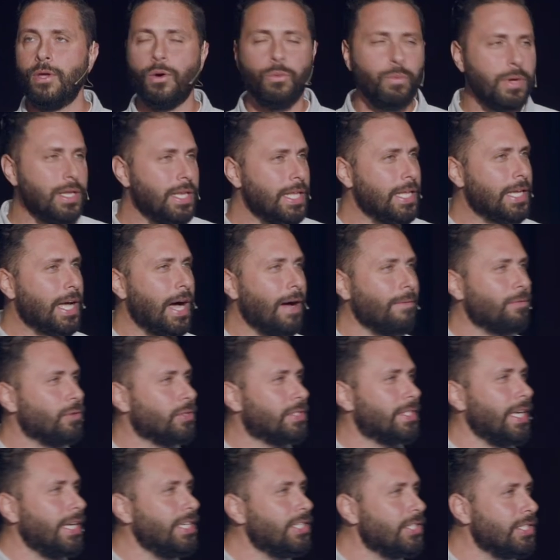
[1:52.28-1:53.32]
Don't we need
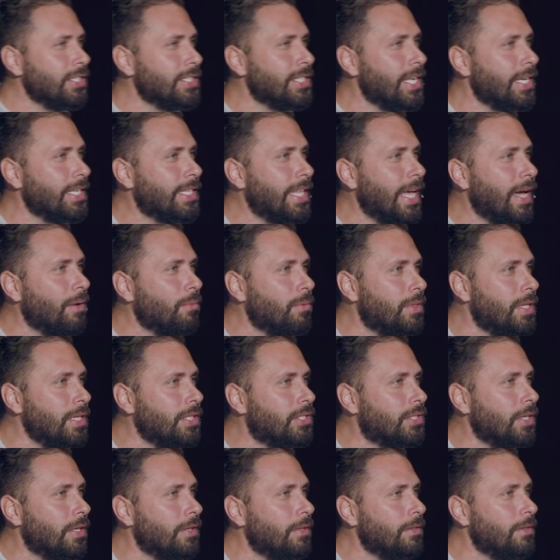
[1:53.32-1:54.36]
conversations like that with
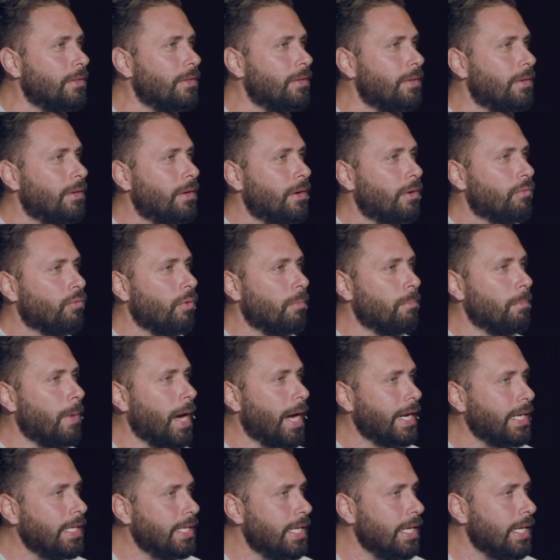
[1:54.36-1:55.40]
each other,
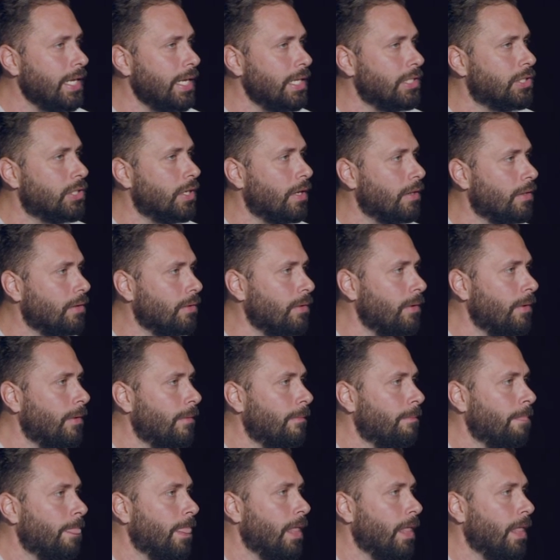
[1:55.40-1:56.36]
reminding each other,